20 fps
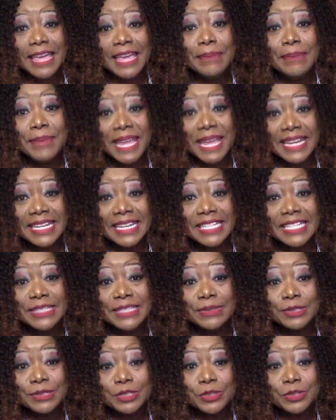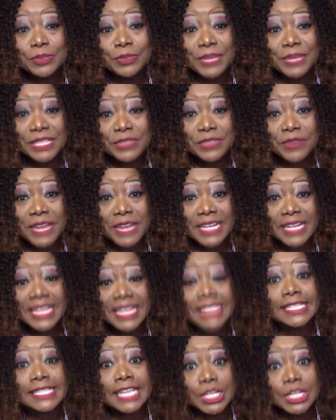A man is not your best friend.
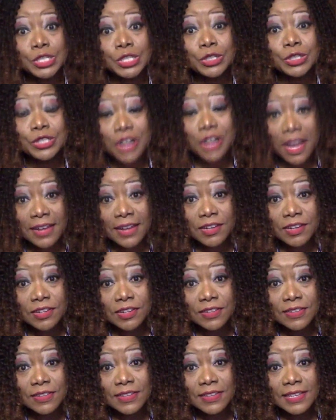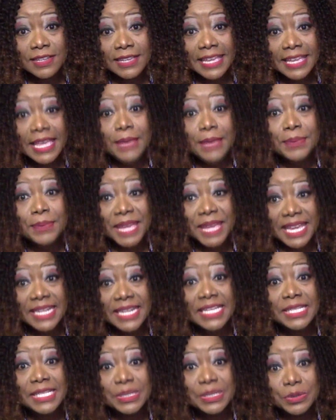And teach your daughter, a man
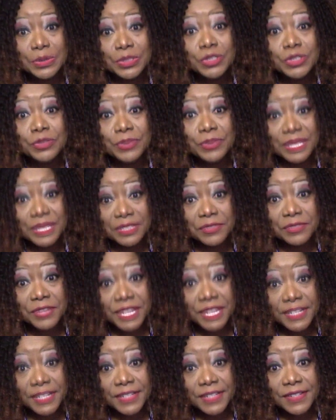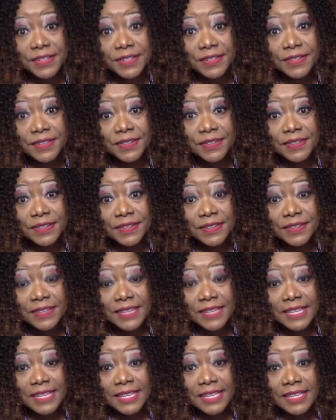is not your best friend,
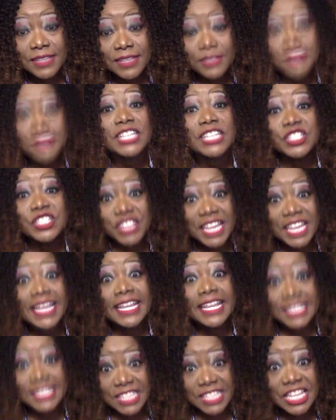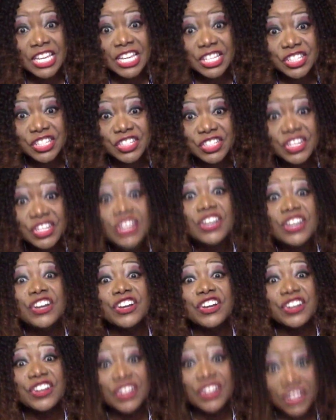so that she can teach
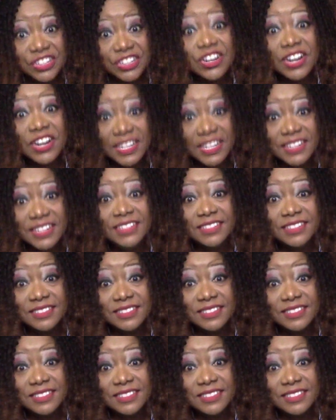her daughter.